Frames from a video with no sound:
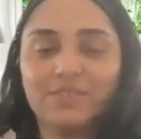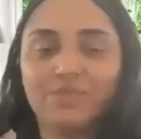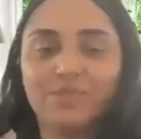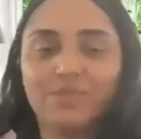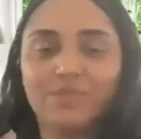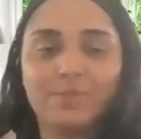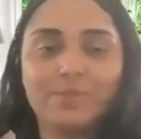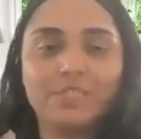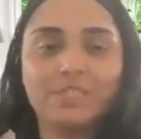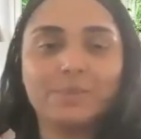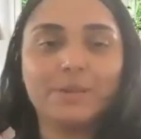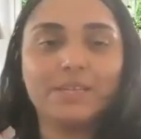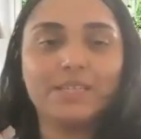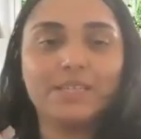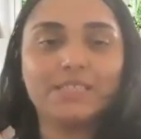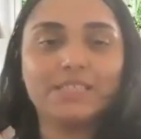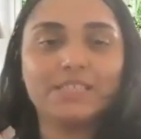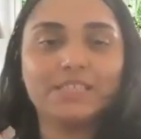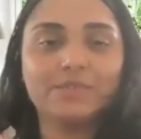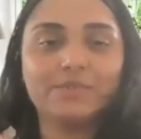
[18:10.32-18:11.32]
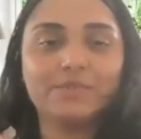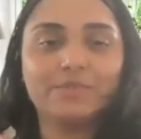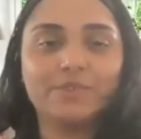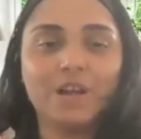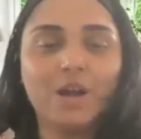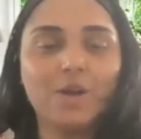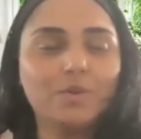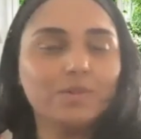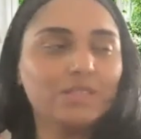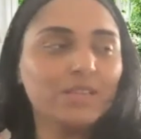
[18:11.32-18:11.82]
perspective. I
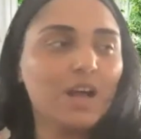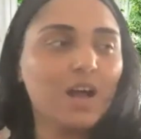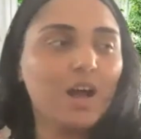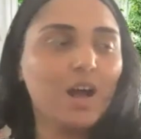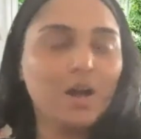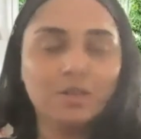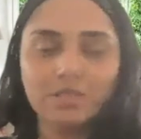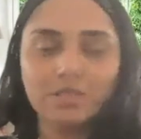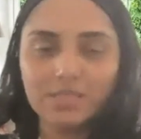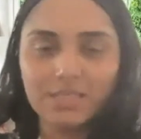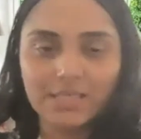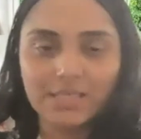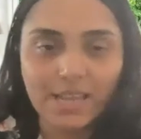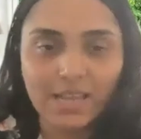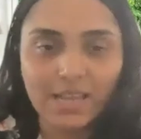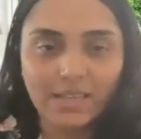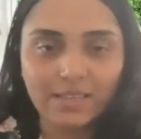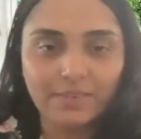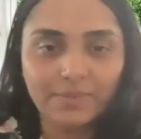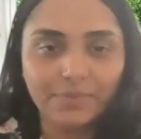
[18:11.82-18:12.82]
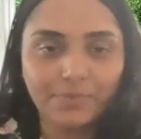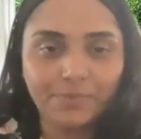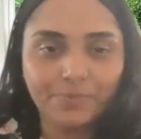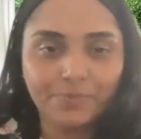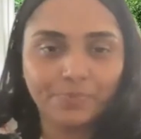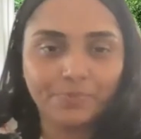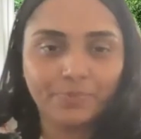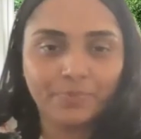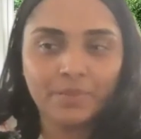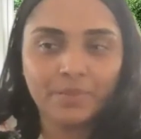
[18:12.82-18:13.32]
was like, hold on a second.
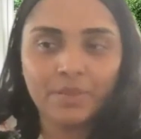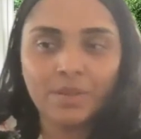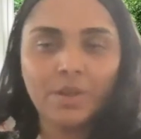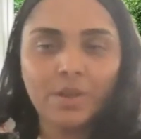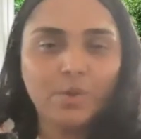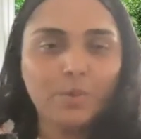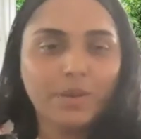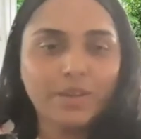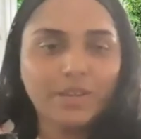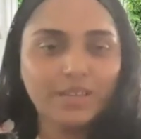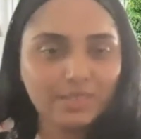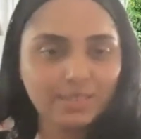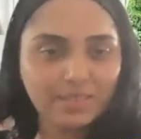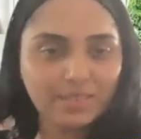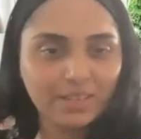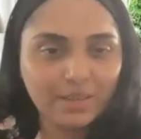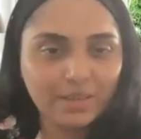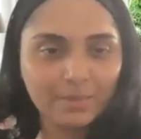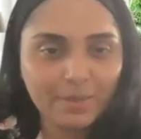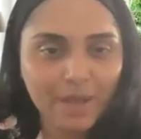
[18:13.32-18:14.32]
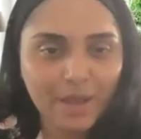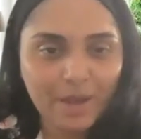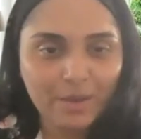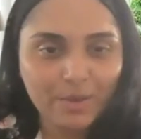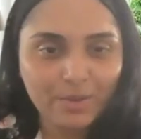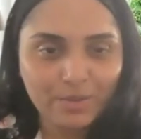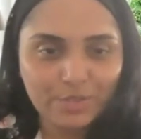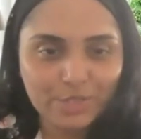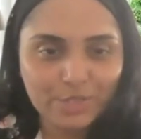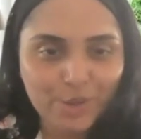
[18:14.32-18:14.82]
When you think about
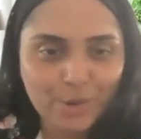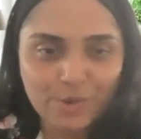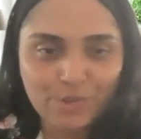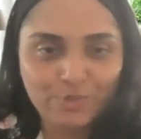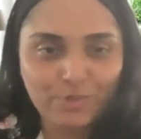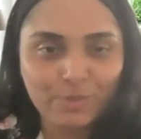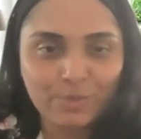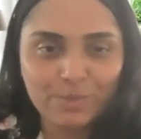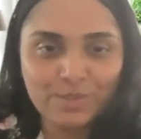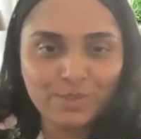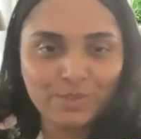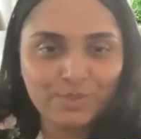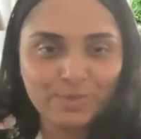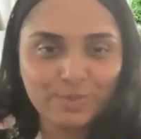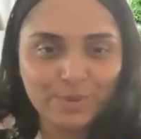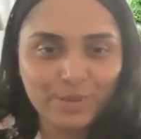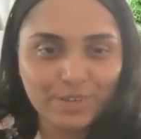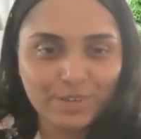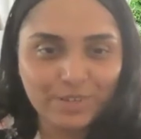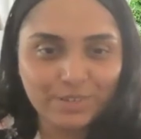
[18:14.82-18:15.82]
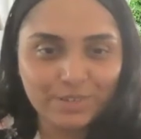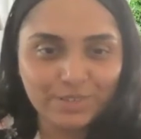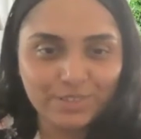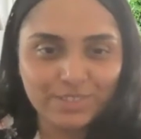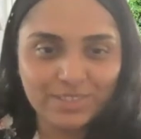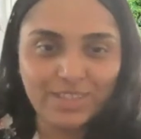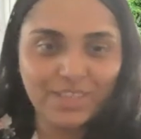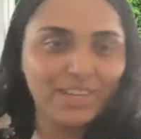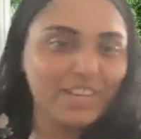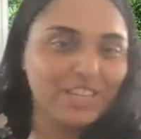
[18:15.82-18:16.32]
the Tony Robbins of the world,
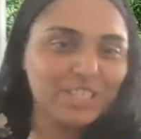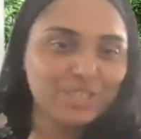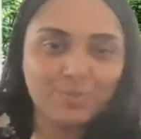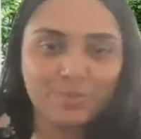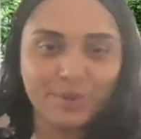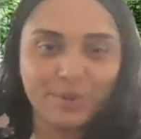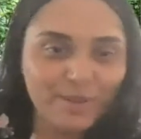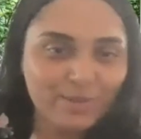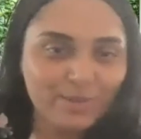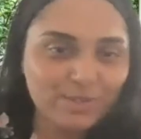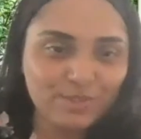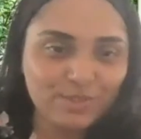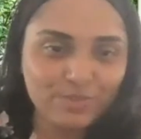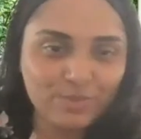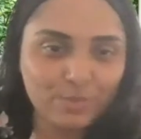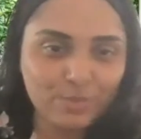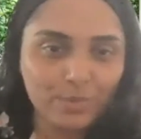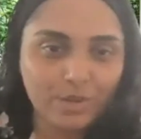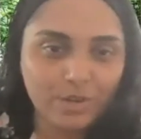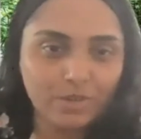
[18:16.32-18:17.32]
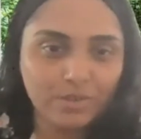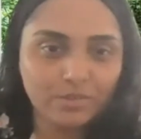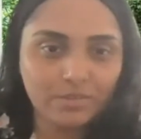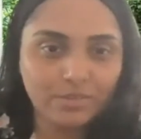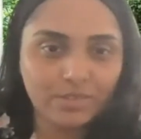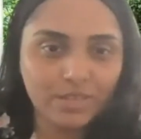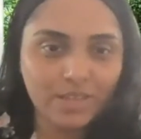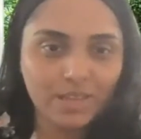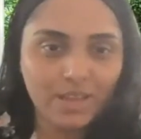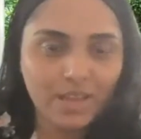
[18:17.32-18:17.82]
the Les Browns of the world,
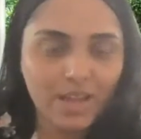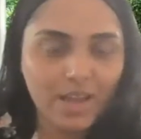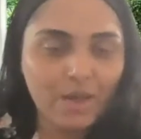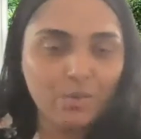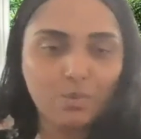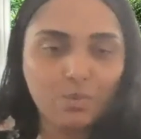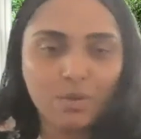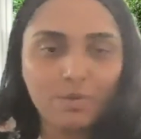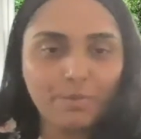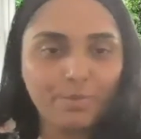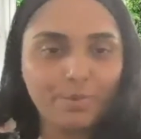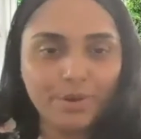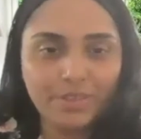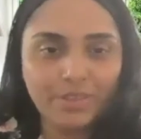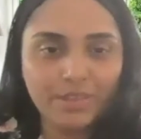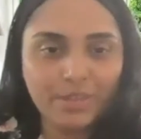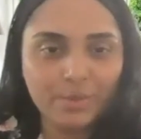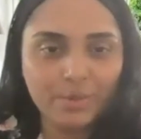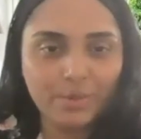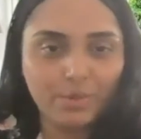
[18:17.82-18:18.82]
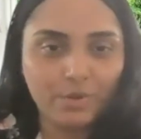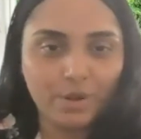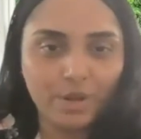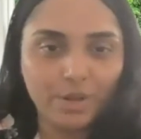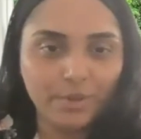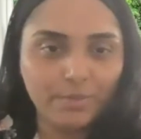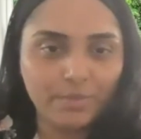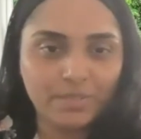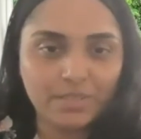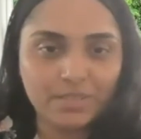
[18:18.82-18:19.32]
at one point they were all
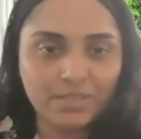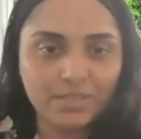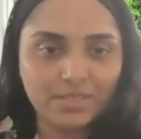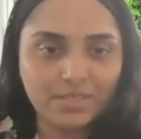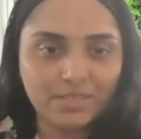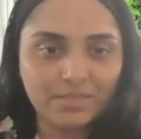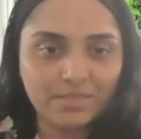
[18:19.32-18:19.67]
homeless.